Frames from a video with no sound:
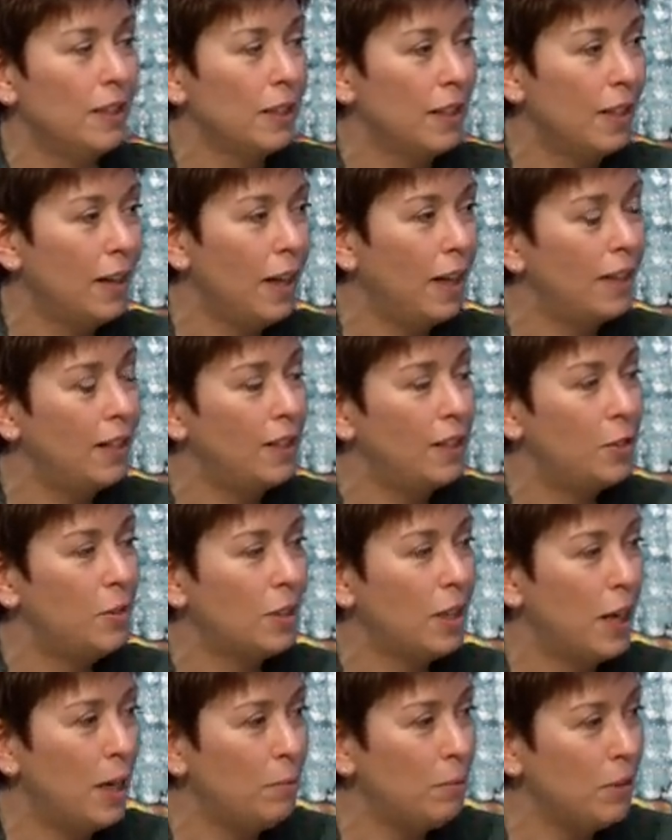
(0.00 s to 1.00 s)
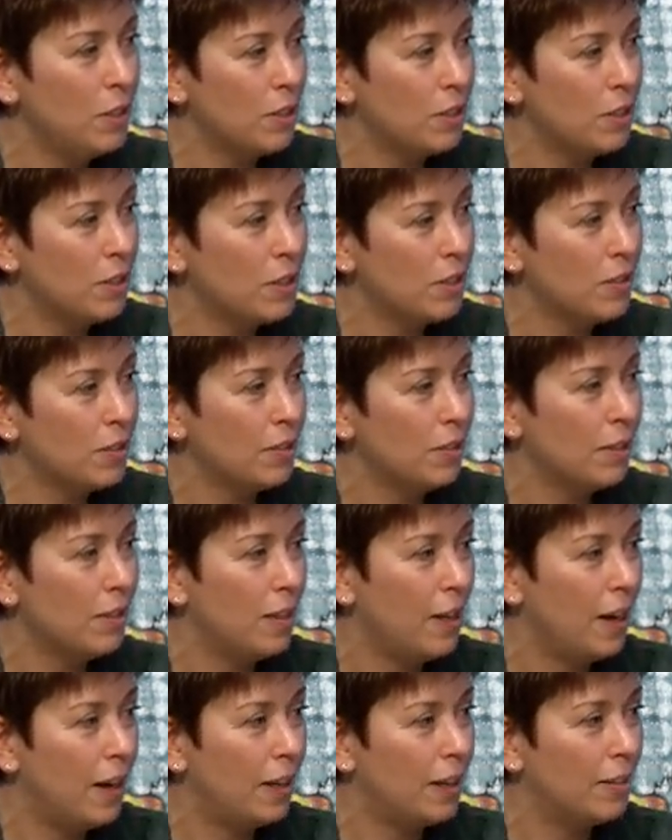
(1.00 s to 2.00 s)
How did you accomplish
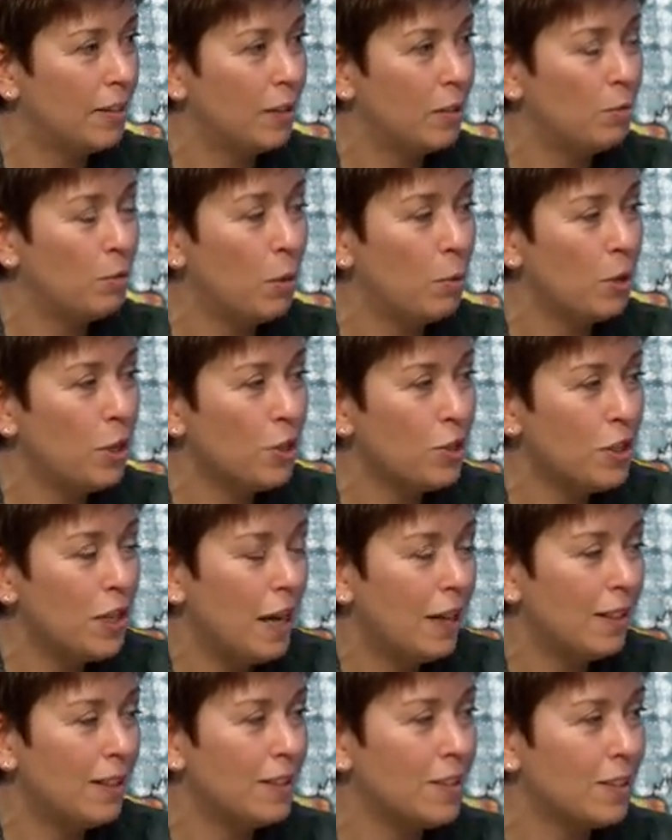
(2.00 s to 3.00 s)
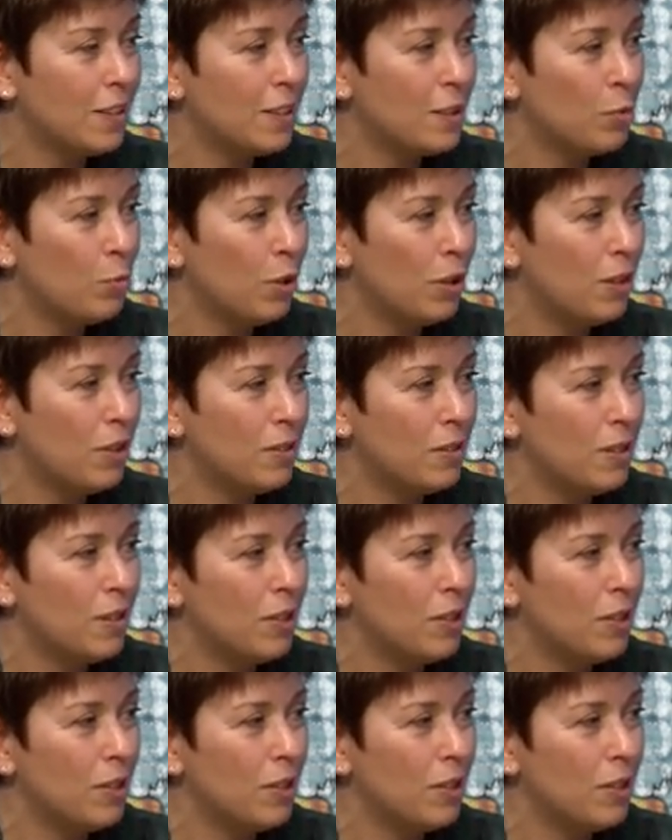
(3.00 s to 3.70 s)
that? What were your challenges? What do you see your